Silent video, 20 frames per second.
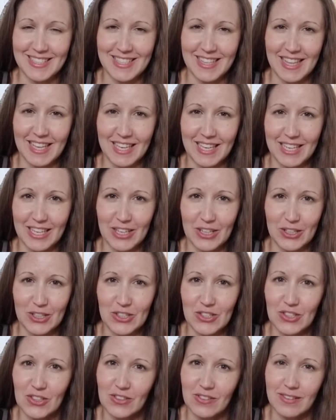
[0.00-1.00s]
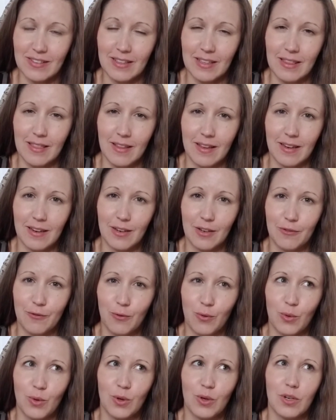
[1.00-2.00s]
They are certainly there
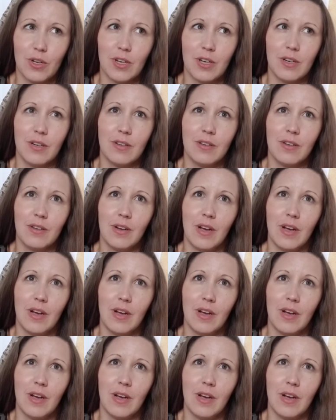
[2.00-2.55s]
for